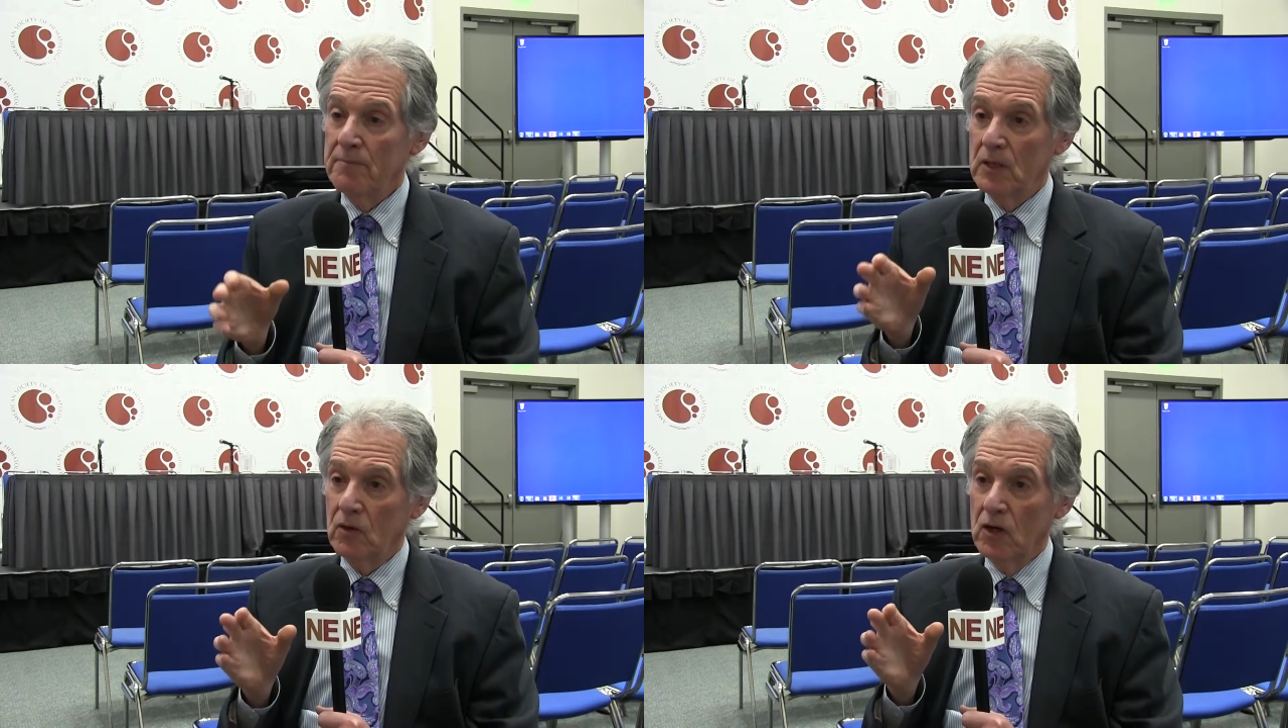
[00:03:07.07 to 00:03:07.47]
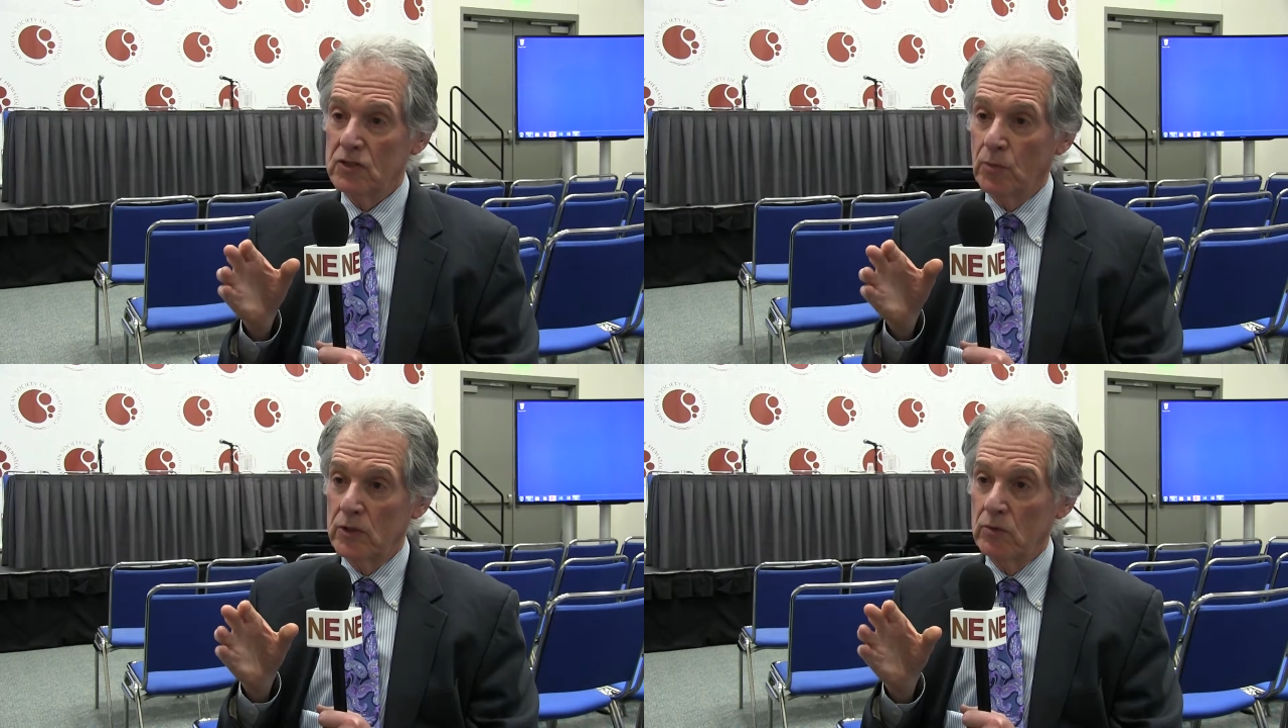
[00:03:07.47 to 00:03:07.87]

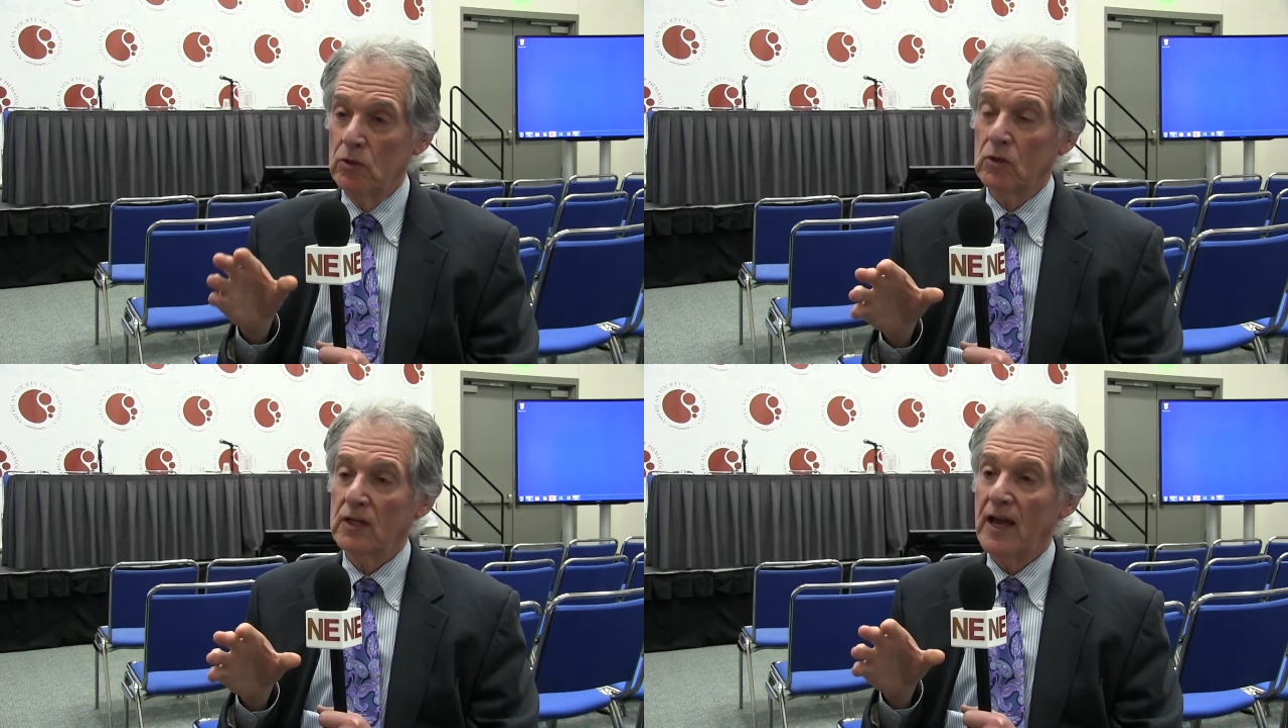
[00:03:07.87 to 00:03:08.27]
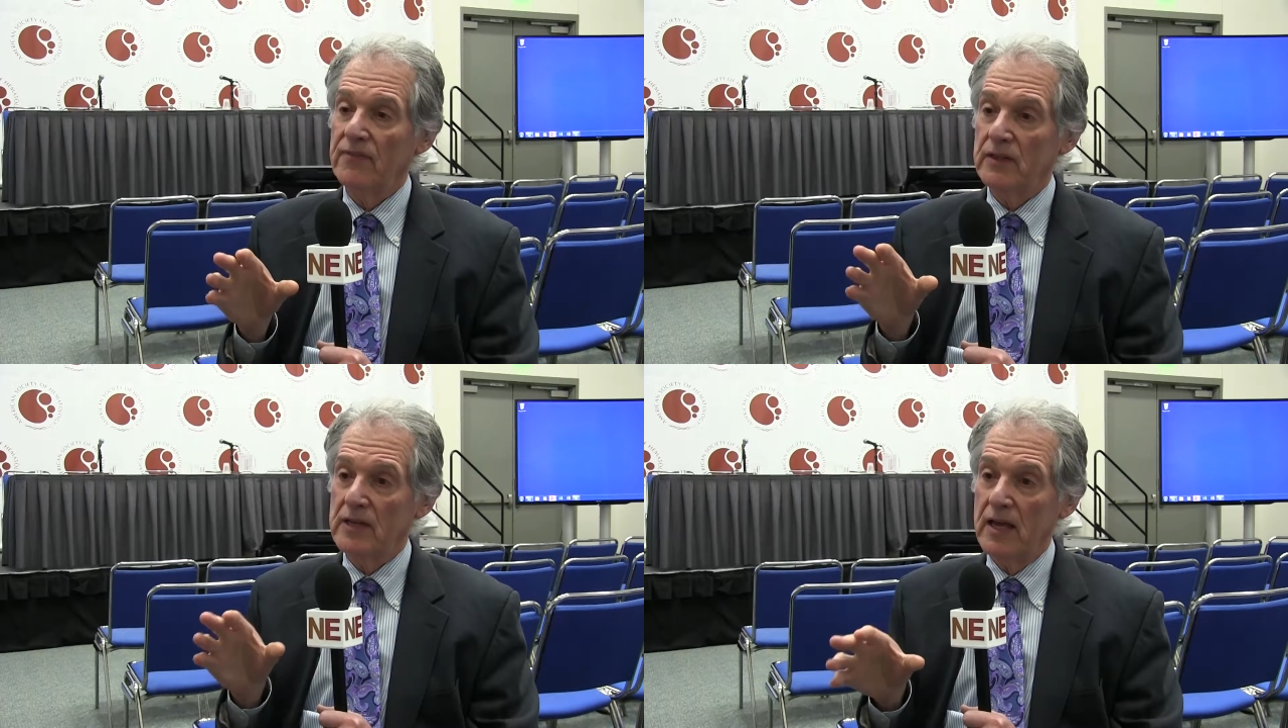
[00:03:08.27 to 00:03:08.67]
because when you look
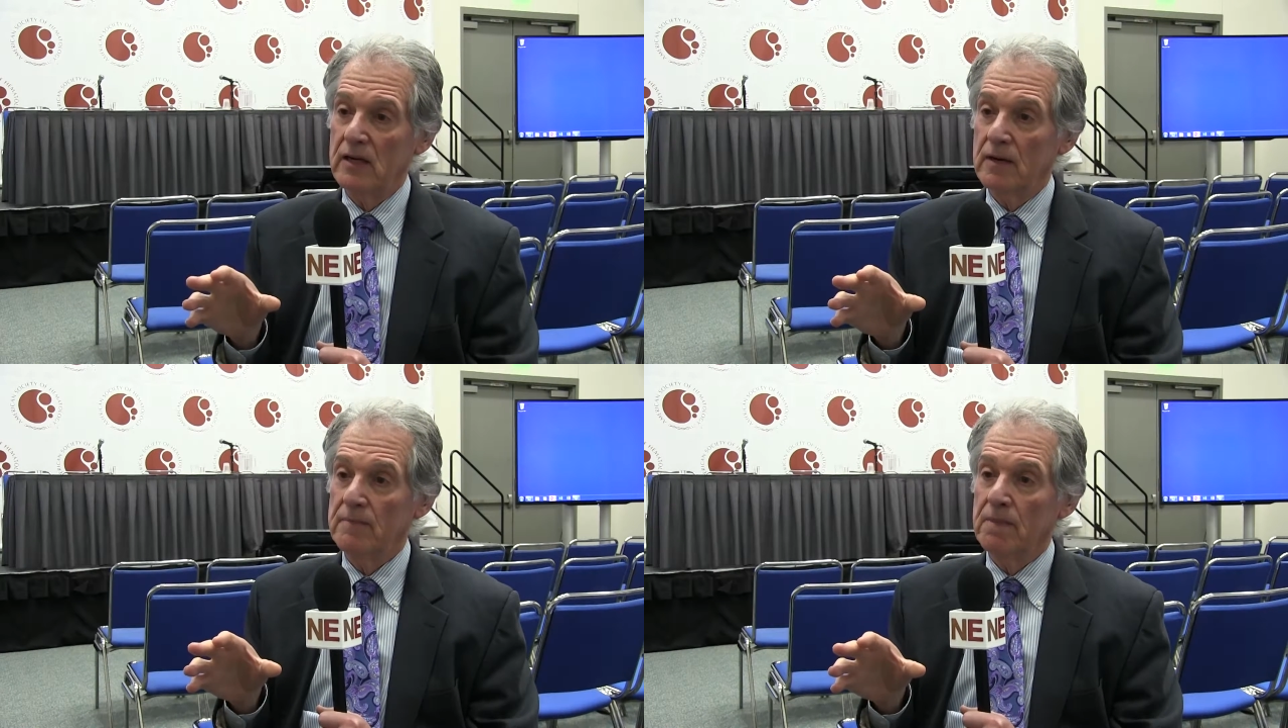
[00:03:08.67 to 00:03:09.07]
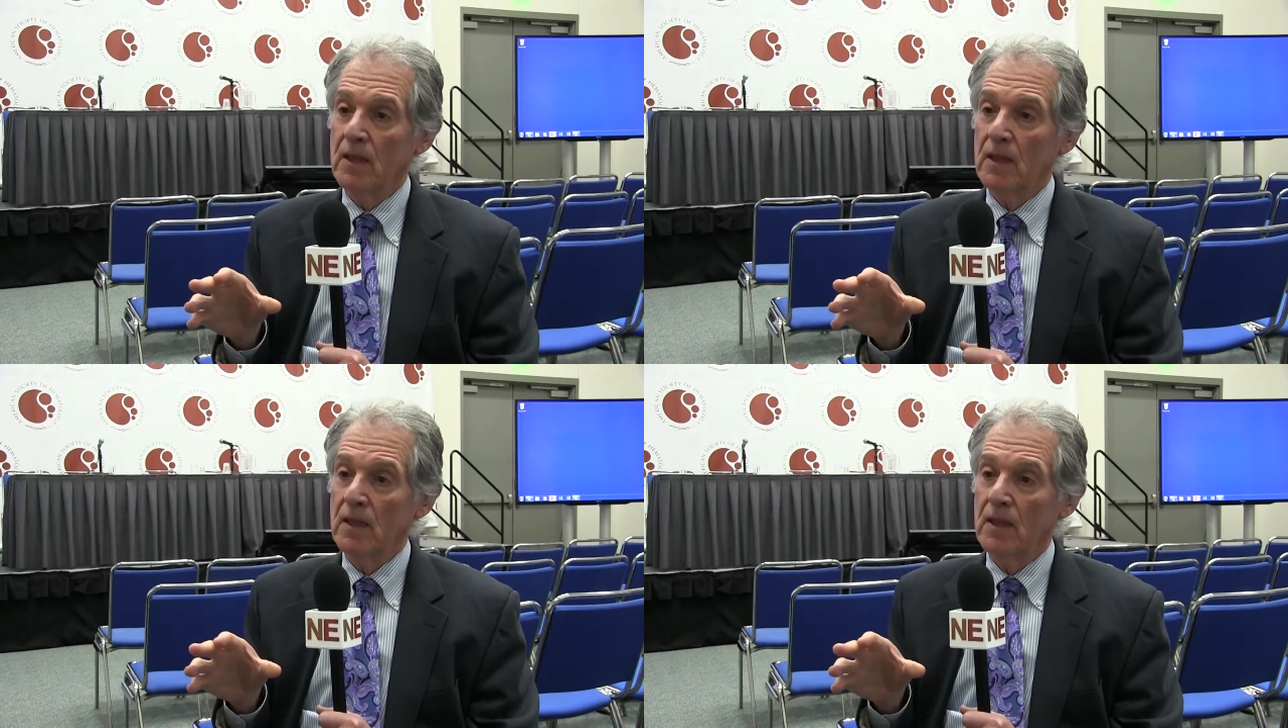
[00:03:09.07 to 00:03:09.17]
at the data